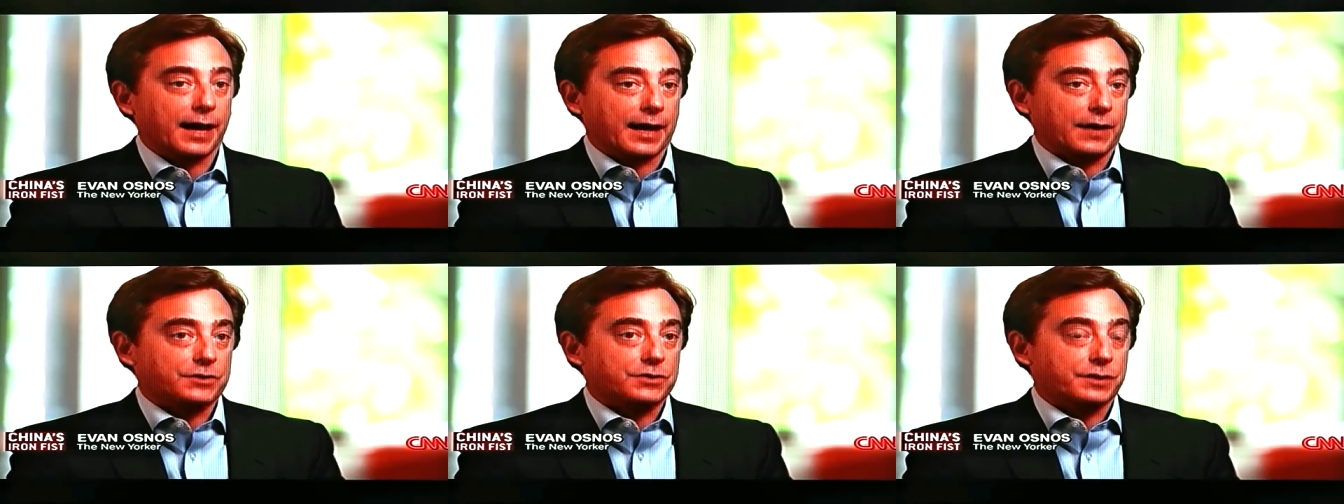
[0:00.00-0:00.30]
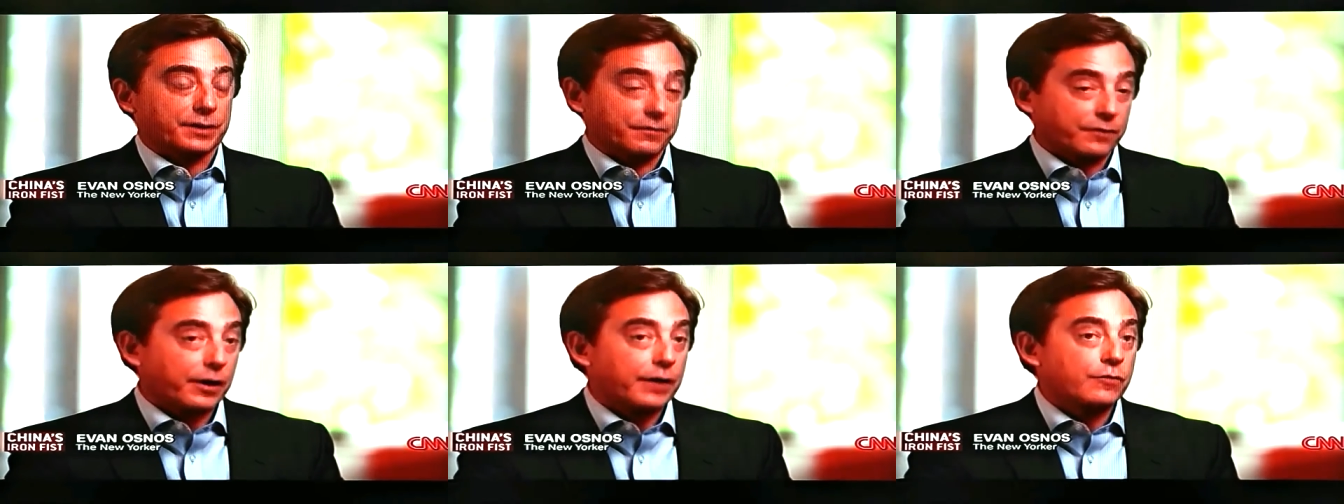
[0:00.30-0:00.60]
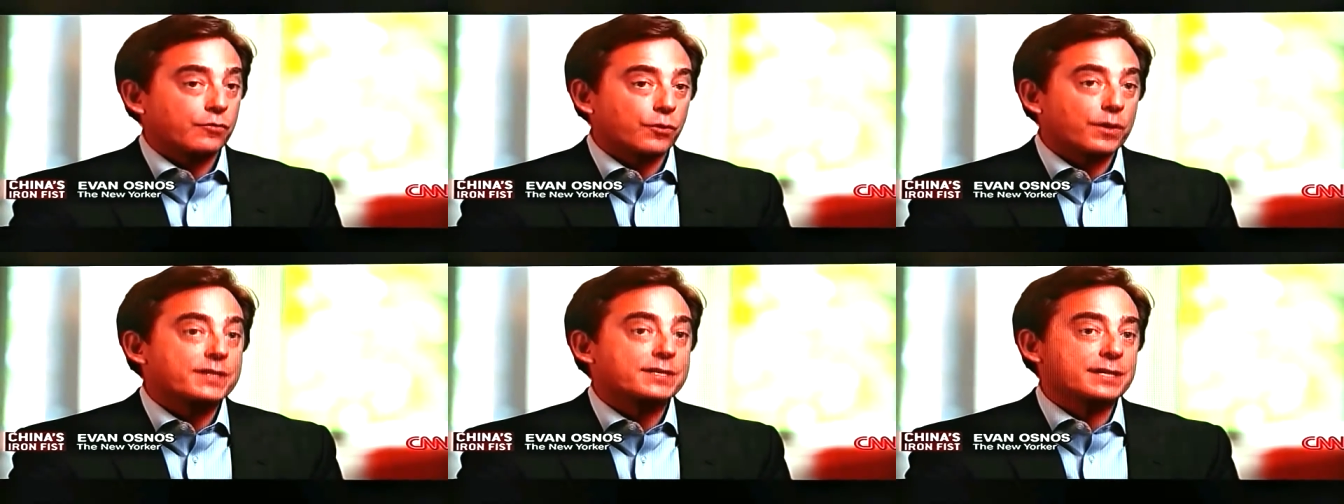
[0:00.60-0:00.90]
actually, a
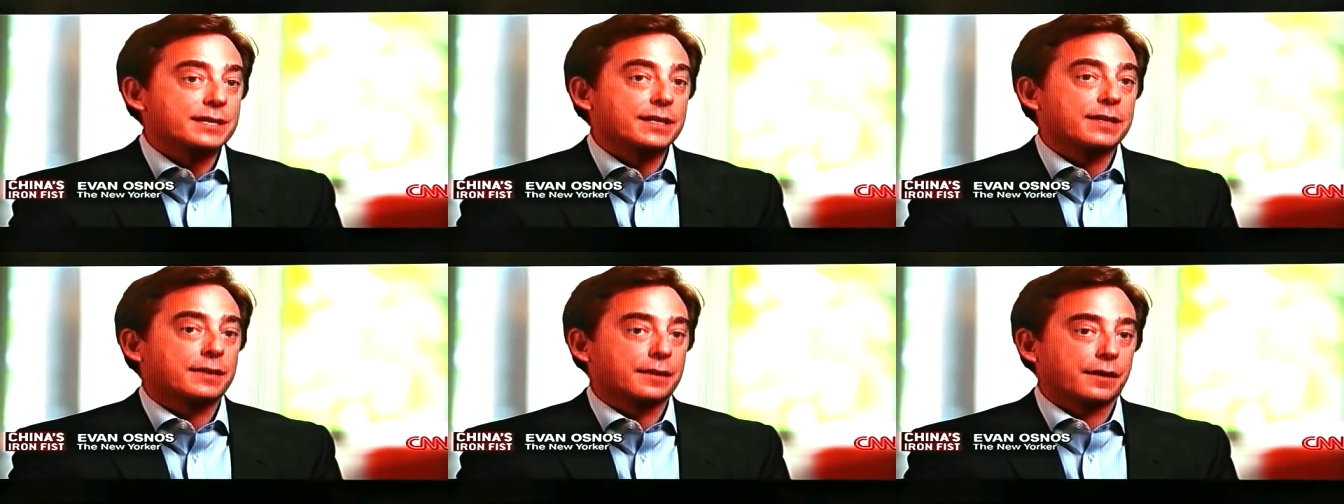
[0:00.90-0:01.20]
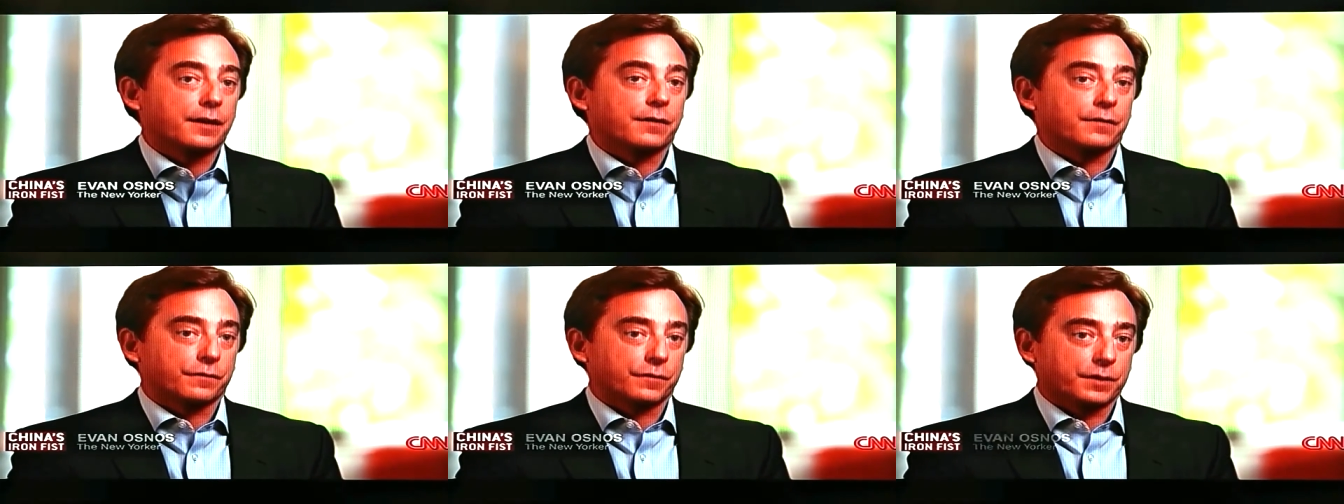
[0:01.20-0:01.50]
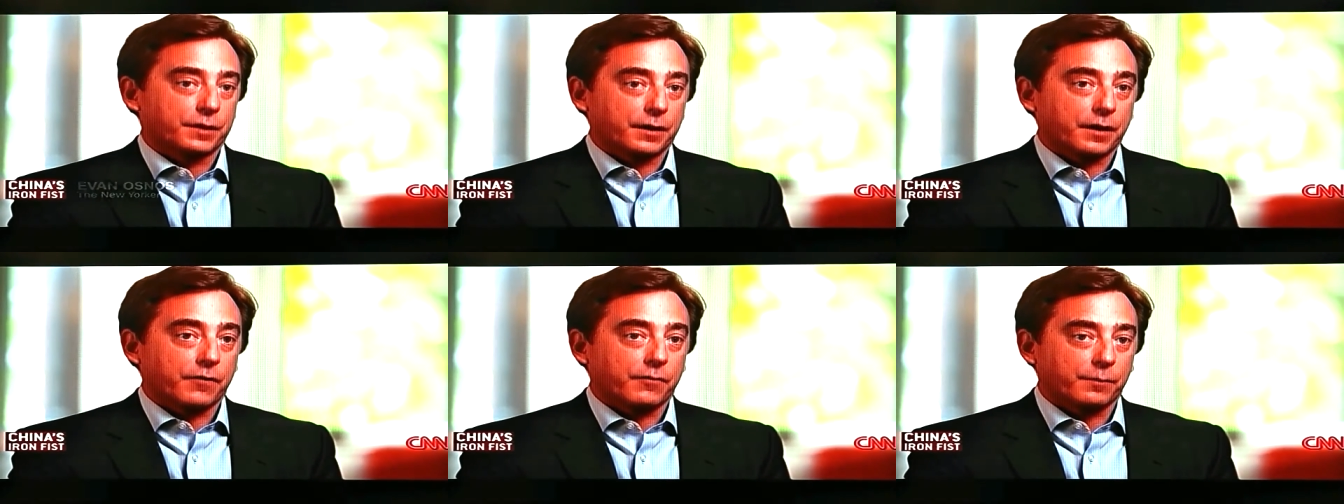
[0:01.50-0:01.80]
very risky thing for the
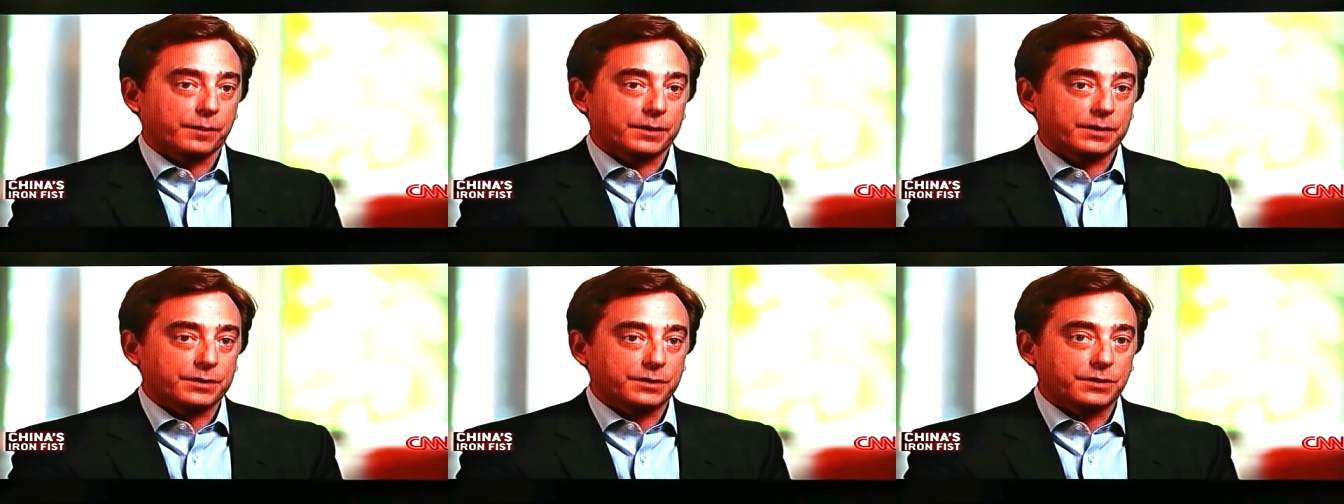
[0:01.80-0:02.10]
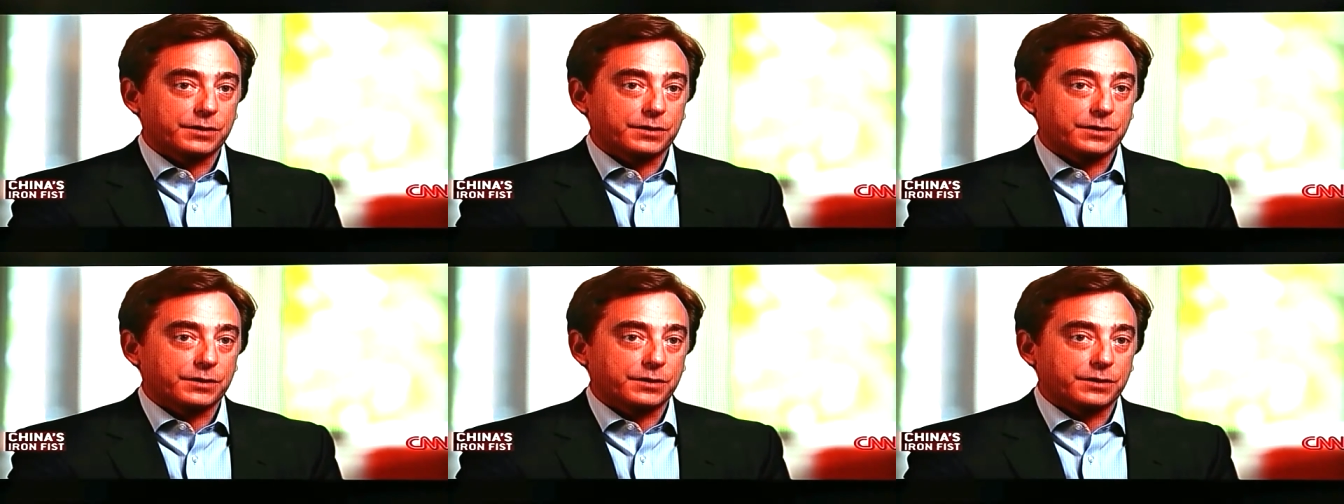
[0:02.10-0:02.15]
government